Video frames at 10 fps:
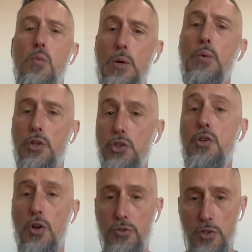We will
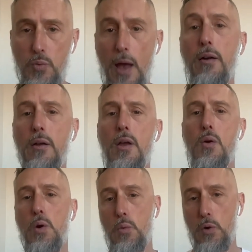do those as well
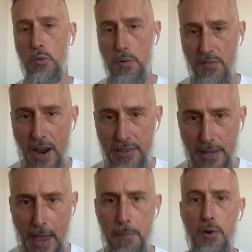where we'll provide
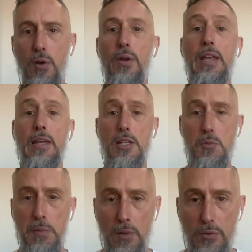the capital, it
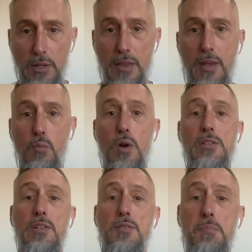gets built, and then
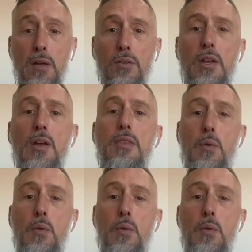once it's built,